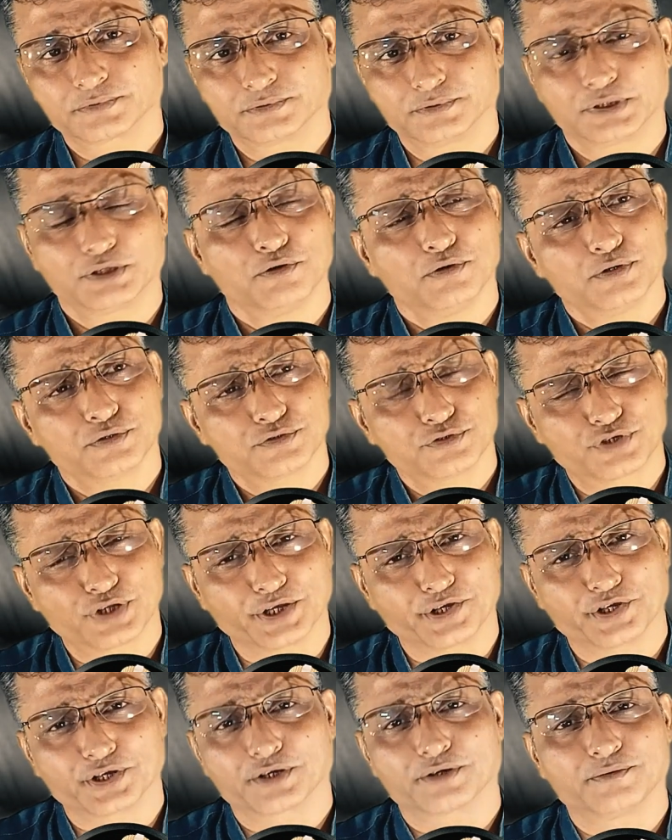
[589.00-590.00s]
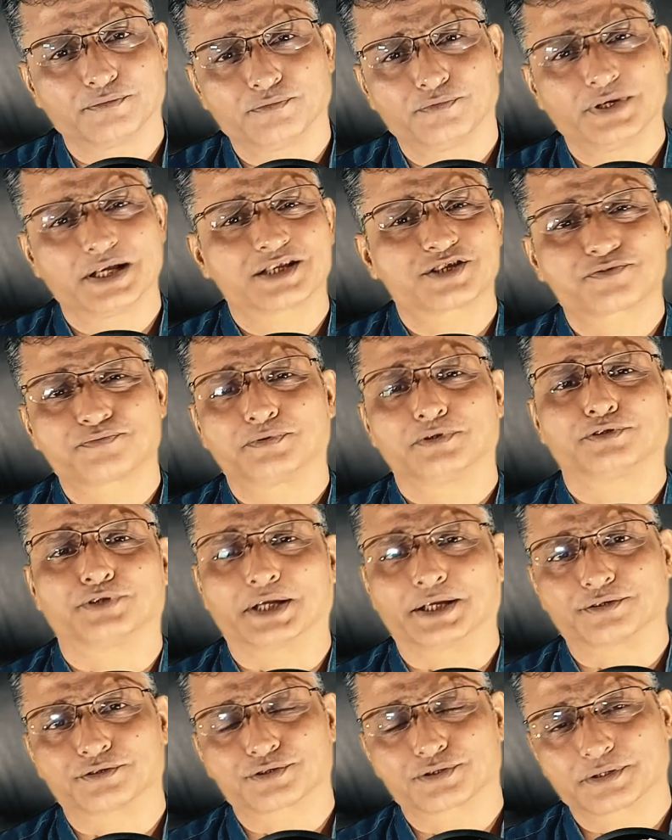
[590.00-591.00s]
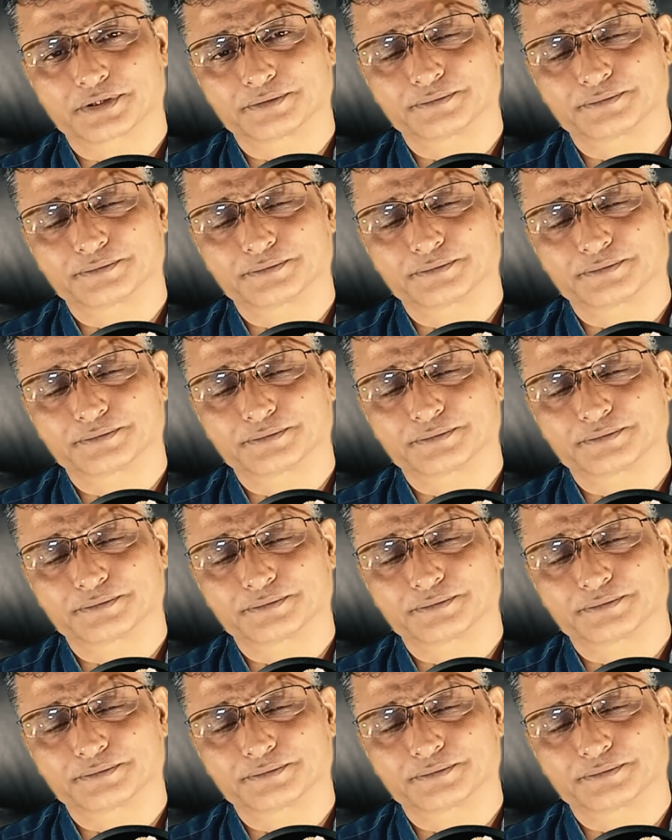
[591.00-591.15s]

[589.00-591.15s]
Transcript: We go on thinking of wasteful things.